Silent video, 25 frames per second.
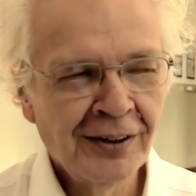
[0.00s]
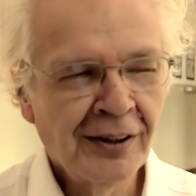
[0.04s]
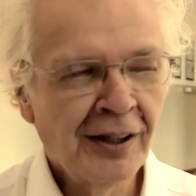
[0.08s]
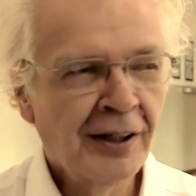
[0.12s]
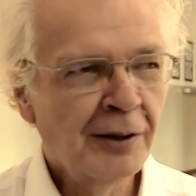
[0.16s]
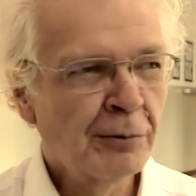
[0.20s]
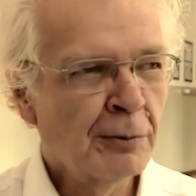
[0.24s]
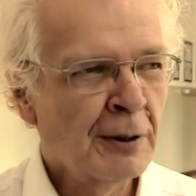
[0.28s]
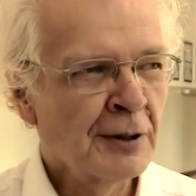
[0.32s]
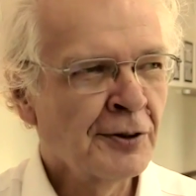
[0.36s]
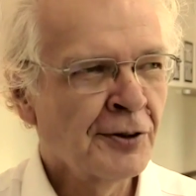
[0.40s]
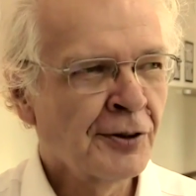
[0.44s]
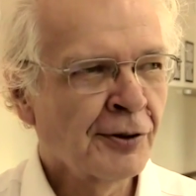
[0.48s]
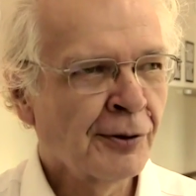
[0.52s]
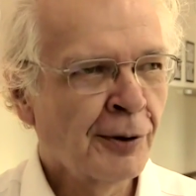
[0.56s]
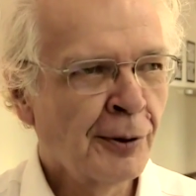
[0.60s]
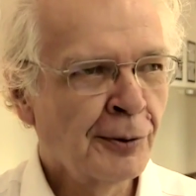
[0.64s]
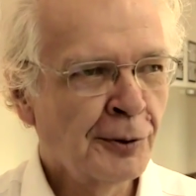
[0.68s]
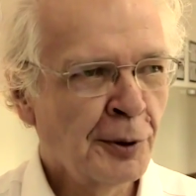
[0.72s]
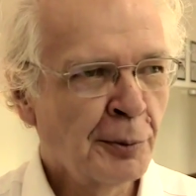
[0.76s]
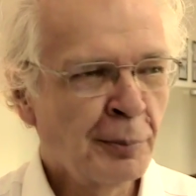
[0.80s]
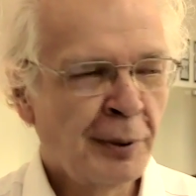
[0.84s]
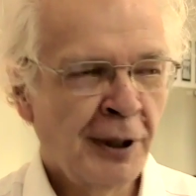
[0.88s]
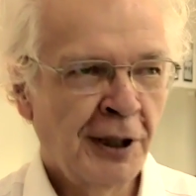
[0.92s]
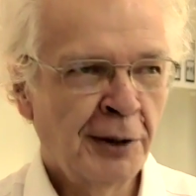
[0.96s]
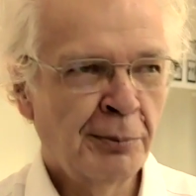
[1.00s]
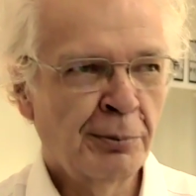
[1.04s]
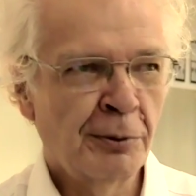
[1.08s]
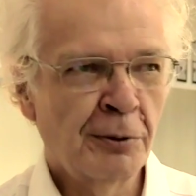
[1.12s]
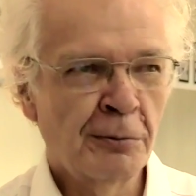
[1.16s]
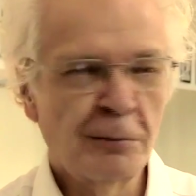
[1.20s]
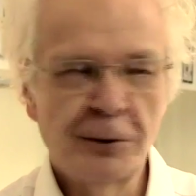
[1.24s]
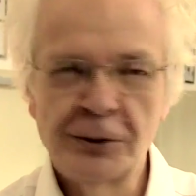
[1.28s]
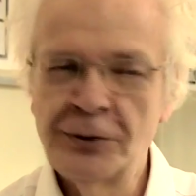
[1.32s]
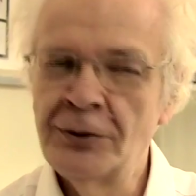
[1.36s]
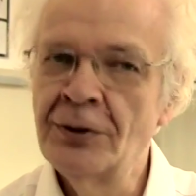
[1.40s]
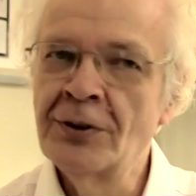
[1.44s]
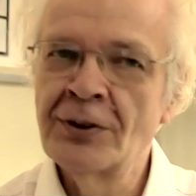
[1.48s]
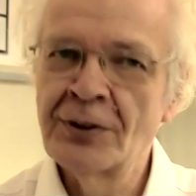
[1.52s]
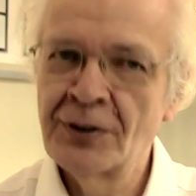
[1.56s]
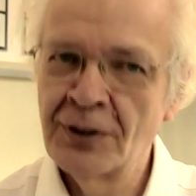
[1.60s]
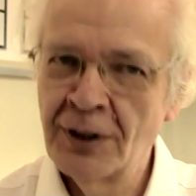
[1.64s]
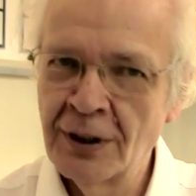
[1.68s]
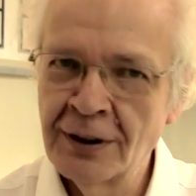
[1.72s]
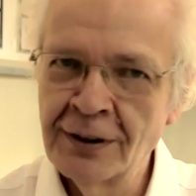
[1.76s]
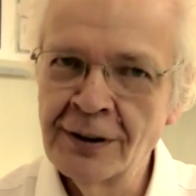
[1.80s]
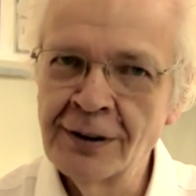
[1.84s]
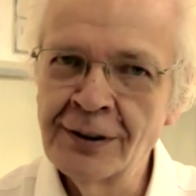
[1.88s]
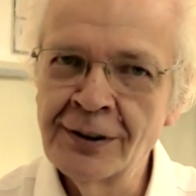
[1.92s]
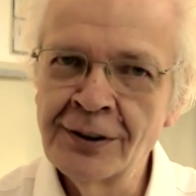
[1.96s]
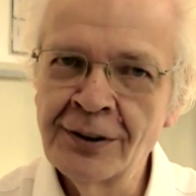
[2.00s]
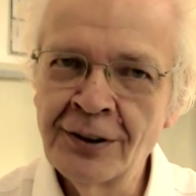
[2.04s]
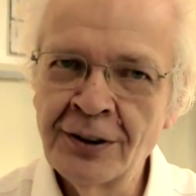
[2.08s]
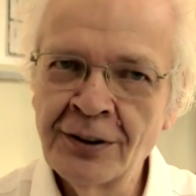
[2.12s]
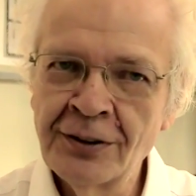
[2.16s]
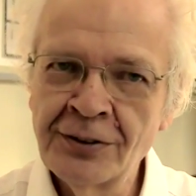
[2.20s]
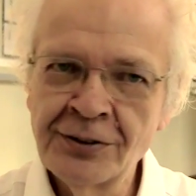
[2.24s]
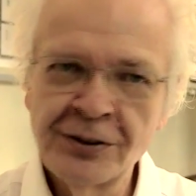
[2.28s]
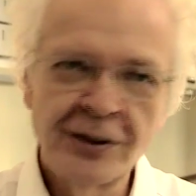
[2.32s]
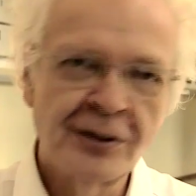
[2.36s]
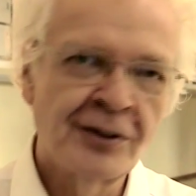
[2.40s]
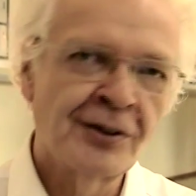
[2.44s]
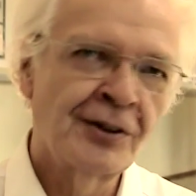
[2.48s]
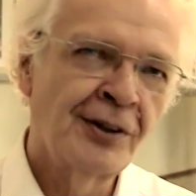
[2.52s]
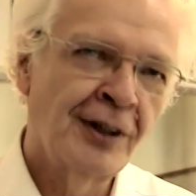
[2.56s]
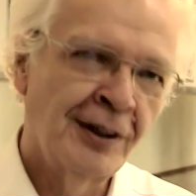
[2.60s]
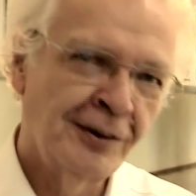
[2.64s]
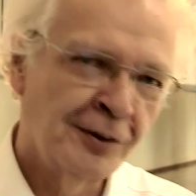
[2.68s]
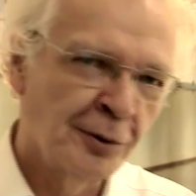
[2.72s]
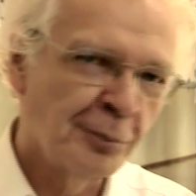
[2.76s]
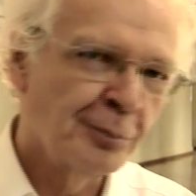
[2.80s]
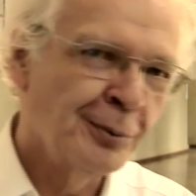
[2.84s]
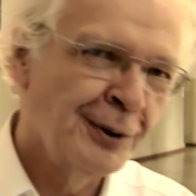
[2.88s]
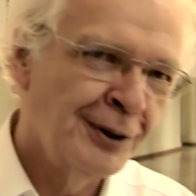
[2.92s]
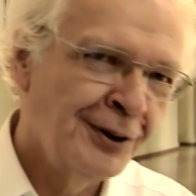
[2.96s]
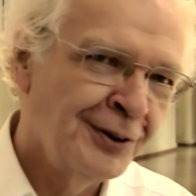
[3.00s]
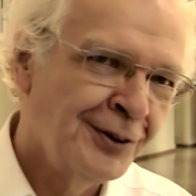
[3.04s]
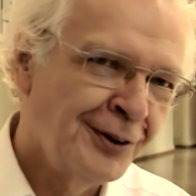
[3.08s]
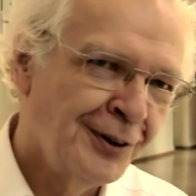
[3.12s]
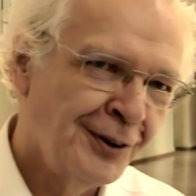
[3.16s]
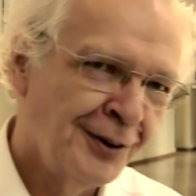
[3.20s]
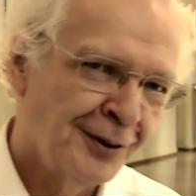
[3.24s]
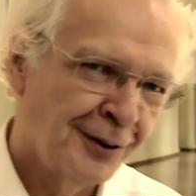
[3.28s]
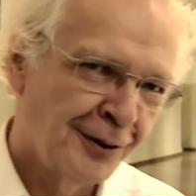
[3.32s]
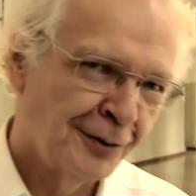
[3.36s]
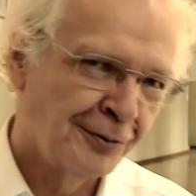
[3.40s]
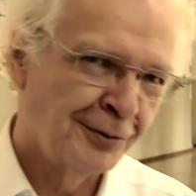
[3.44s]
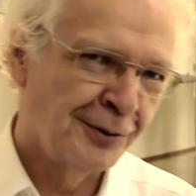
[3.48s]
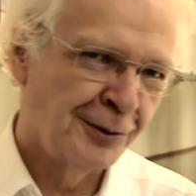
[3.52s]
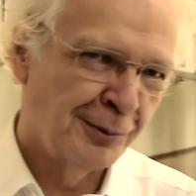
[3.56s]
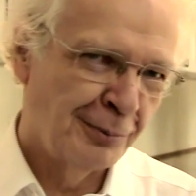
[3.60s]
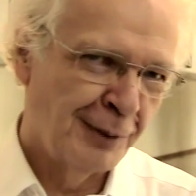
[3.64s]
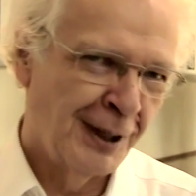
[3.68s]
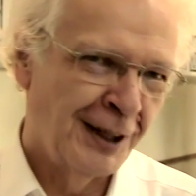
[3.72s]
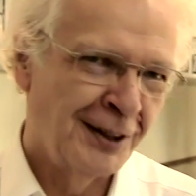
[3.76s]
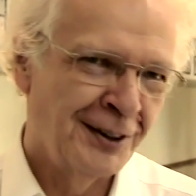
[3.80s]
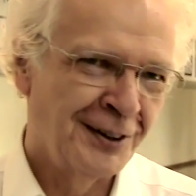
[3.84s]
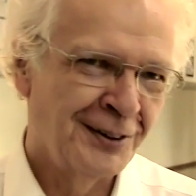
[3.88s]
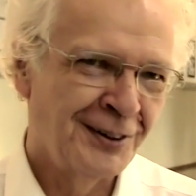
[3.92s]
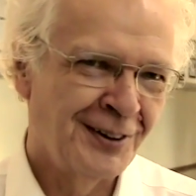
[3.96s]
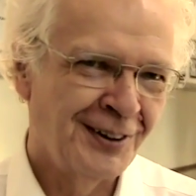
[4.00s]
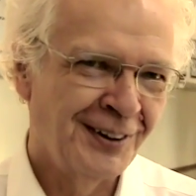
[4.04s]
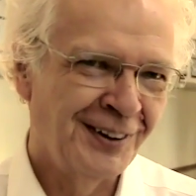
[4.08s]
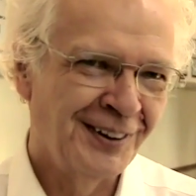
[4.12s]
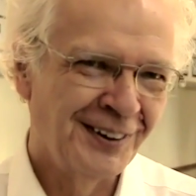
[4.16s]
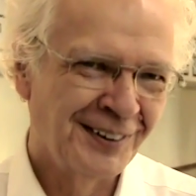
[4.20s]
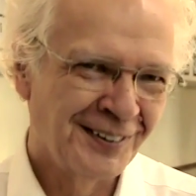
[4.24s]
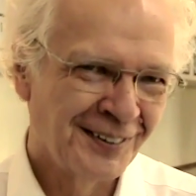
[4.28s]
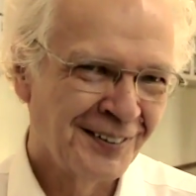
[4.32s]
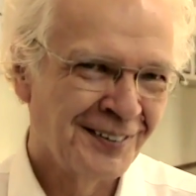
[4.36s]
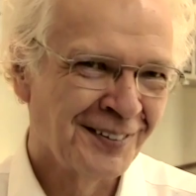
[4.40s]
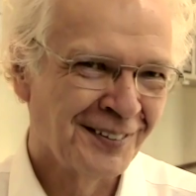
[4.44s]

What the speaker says: I once wrote a paper with this title, Sustainability of Humanity,